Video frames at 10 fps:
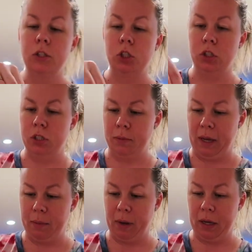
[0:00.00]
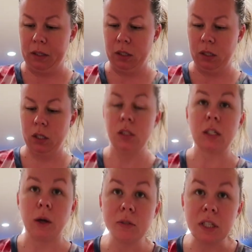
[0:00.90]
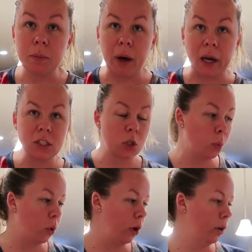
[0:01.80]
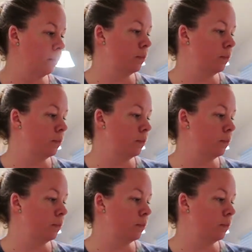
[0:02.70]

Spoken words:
to just make my salty pasta water.